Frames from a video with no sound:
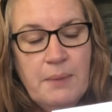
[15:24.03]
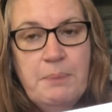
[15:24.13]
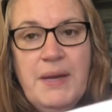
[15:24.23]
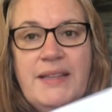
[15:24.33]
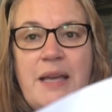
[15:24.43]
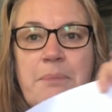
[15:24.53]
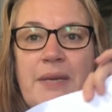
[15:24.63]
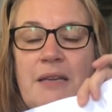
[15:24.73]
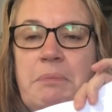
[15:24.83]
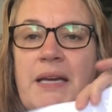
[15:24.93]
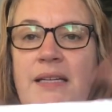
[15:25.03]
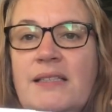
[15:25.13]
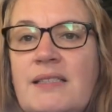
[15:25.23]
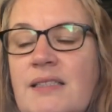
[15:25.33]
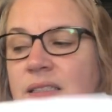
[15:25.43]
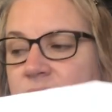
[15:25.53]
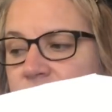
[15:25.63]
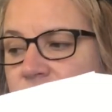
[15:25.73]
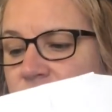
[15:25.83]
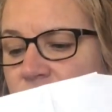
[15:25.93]
But they're big pieces,
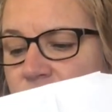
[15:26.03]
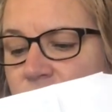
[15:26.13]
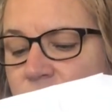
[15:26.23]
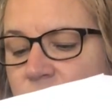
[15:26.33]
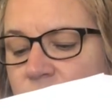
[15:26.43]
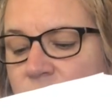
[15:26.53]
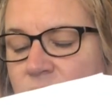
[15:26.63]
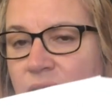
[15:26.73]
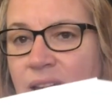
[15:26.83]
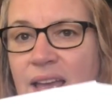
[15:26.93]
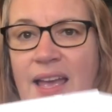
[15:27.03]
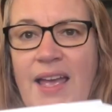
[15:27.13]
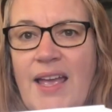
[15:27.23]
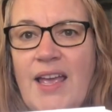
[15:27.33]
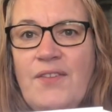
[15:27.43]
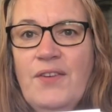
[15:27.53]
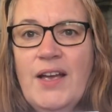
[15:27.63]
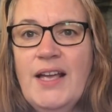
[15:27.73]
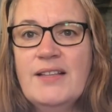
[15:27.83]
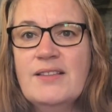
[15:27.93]
so if
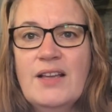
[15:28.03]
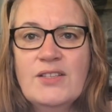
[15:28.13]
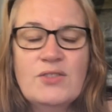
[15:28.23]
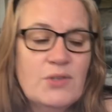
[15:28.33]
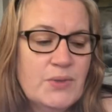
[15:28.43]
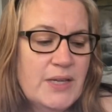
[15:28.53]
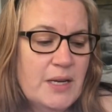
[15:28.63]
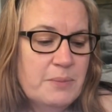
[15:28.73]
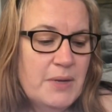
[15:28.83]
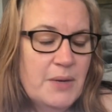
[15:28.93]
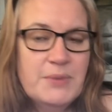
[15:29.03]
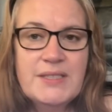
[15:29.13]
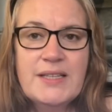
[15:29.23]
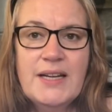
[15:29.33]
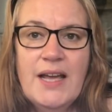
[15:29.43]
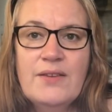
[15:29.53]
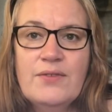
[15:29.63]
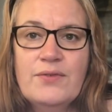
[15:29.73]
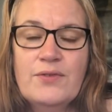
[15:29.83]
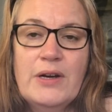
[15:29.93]
I screw it up, I'm just going to
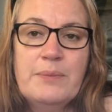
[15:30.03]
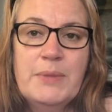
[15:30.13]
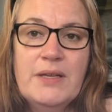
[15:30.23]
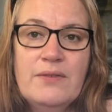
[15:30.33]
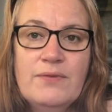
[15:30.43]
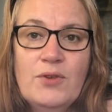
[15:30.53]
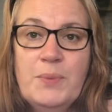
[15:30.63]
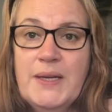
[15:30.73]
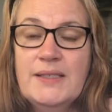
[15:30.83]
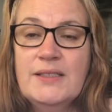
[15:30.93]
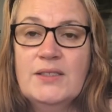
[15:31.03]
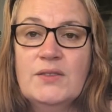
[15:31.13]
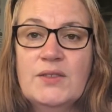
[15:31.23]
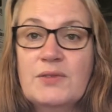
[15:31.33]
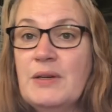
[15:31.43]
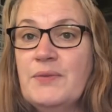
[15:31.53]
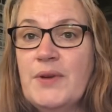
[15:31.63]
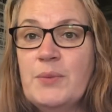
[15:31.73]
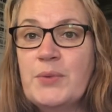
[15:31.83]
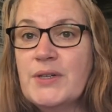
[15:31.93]
have great big 4 pieces of scrap
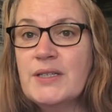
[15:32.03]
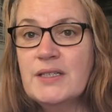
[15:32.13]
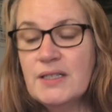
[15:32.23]
fabric,